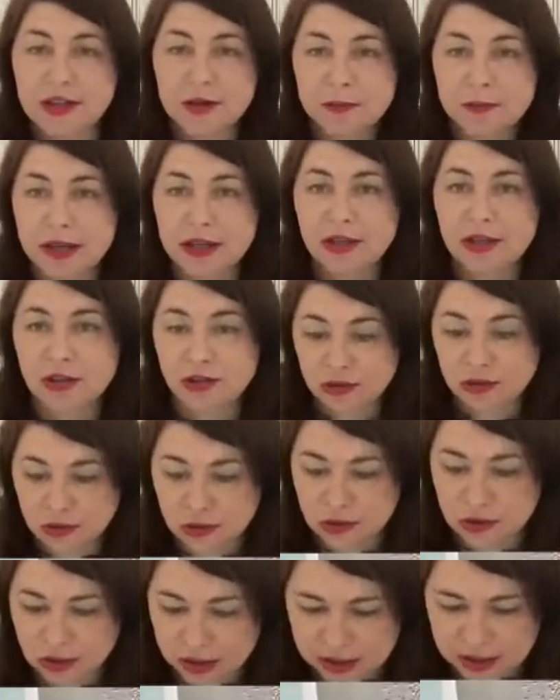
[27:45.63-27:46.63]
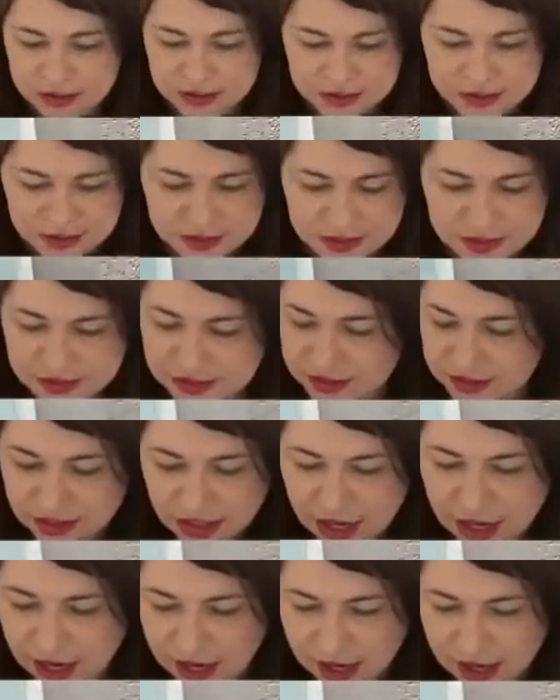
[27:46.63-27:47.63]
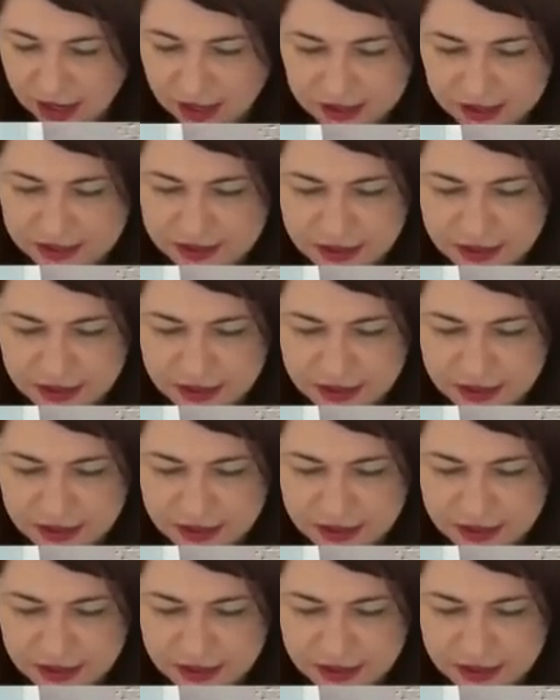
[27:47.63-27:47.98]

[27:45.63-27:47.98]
going to make you look like a star, a